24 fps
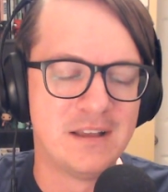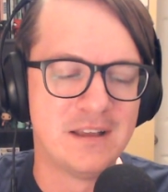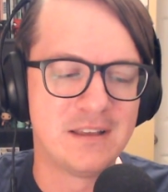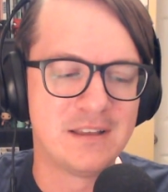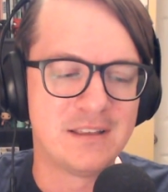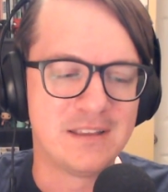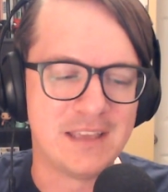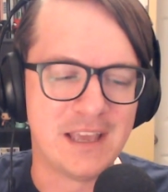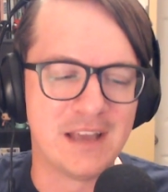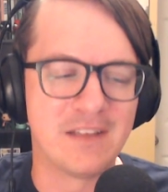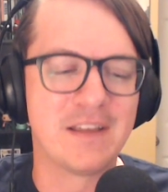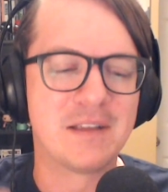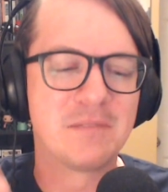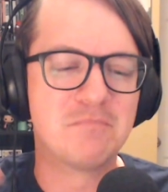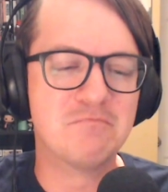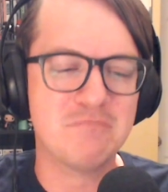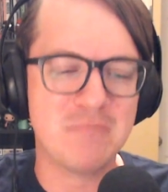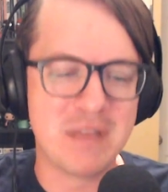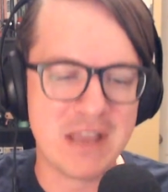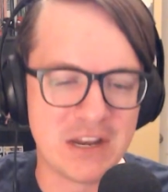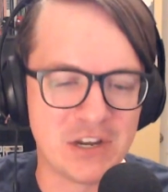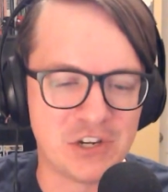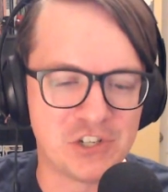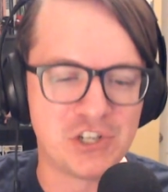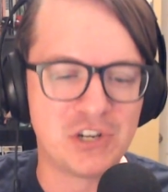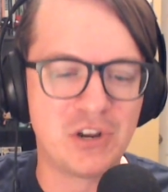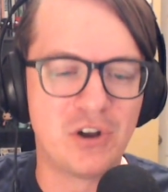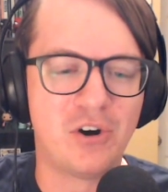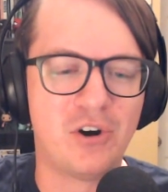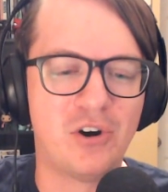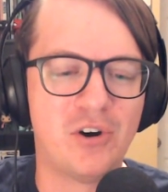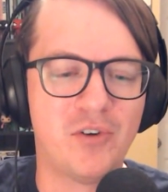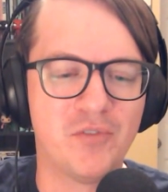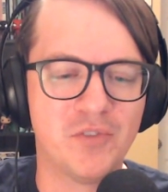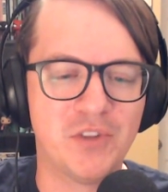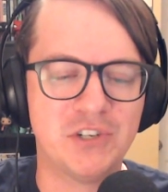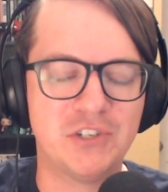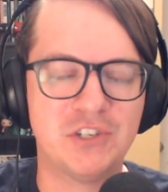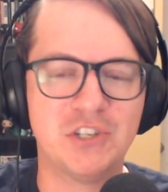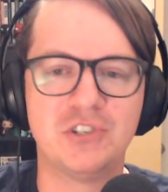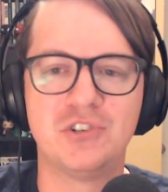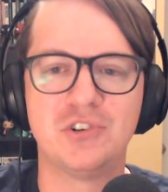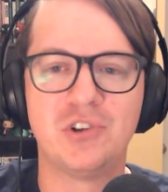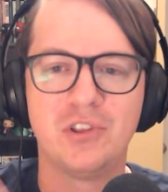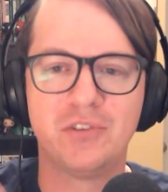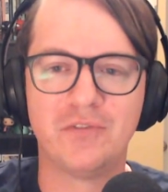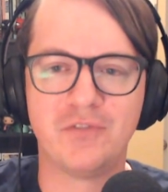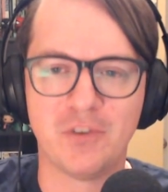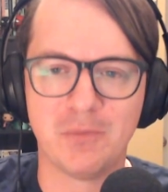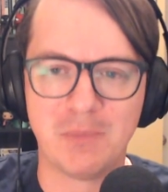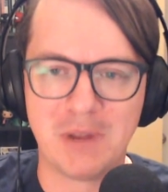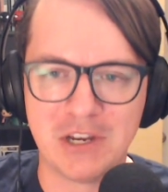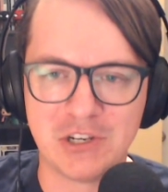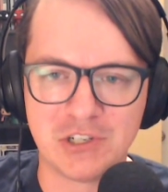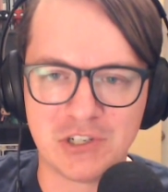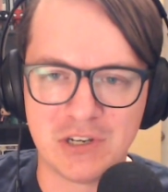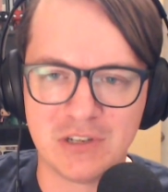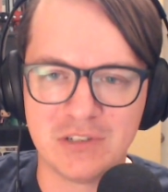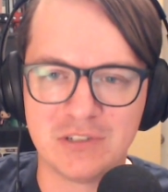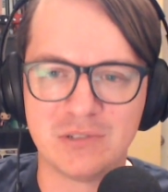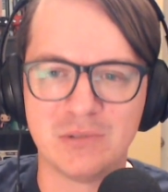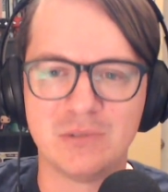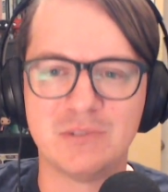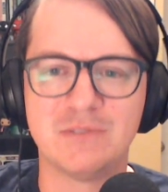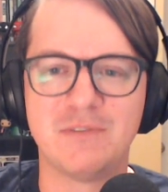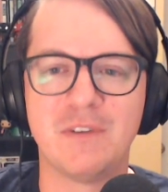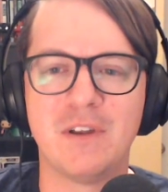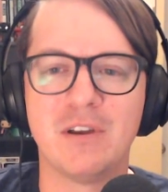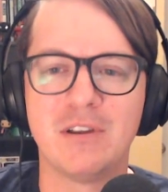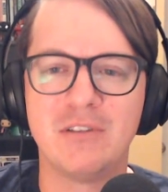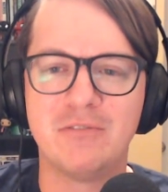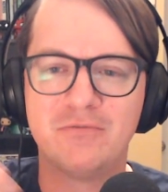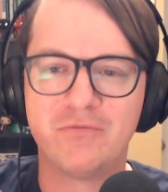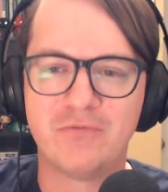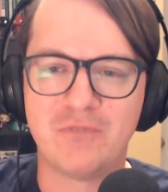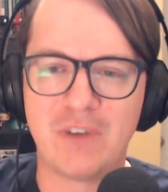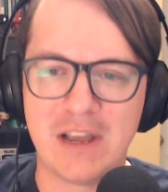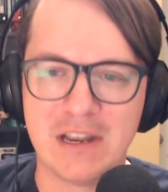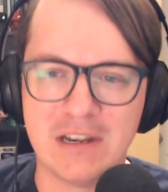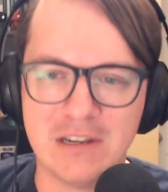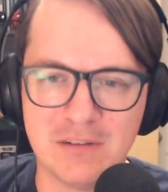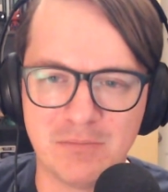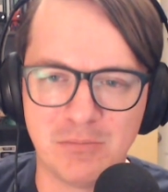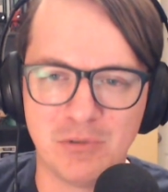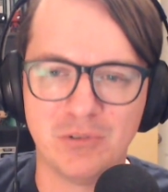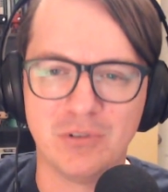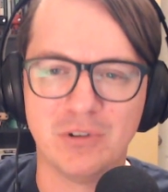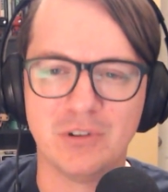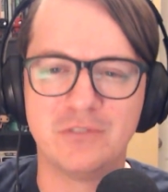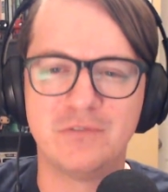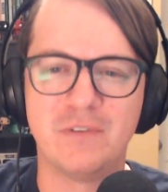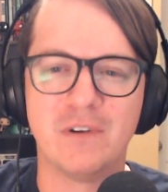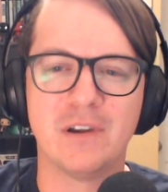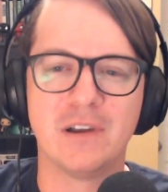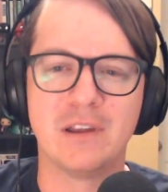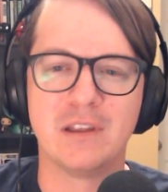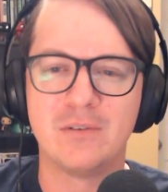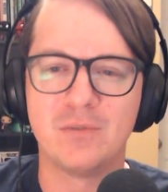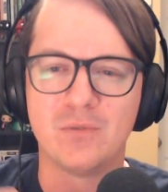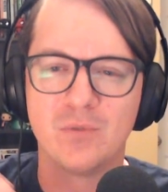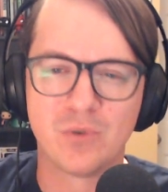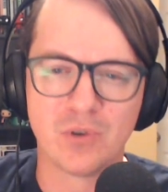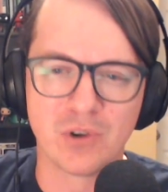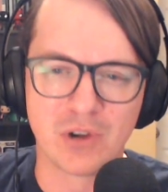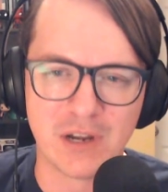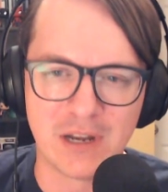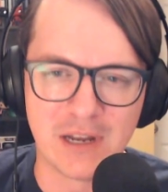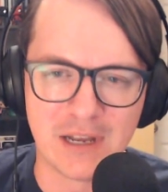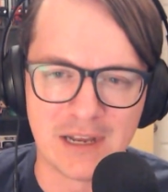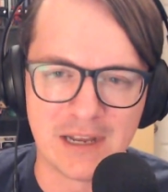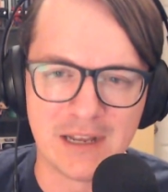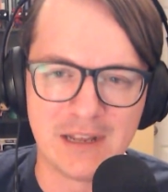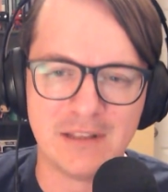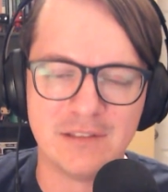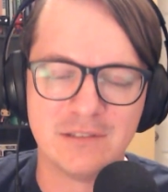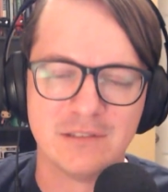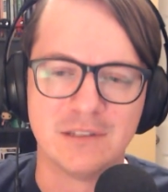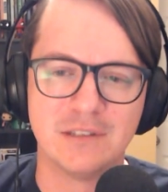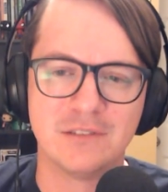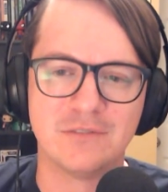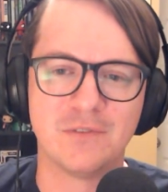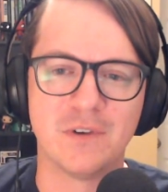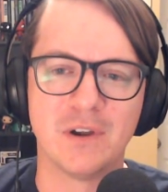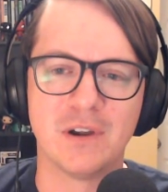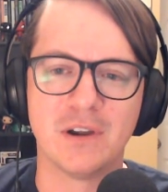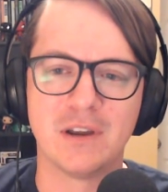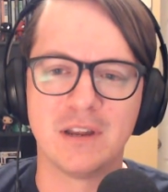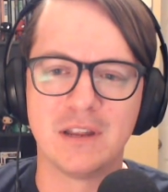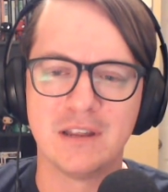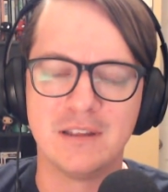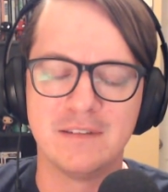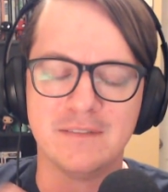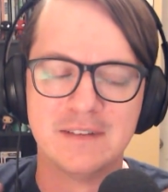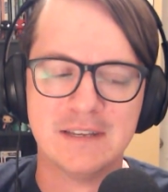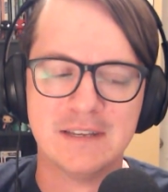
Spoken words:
yeah, like managing all of the digital information so it's very findable, it's very organized, it's very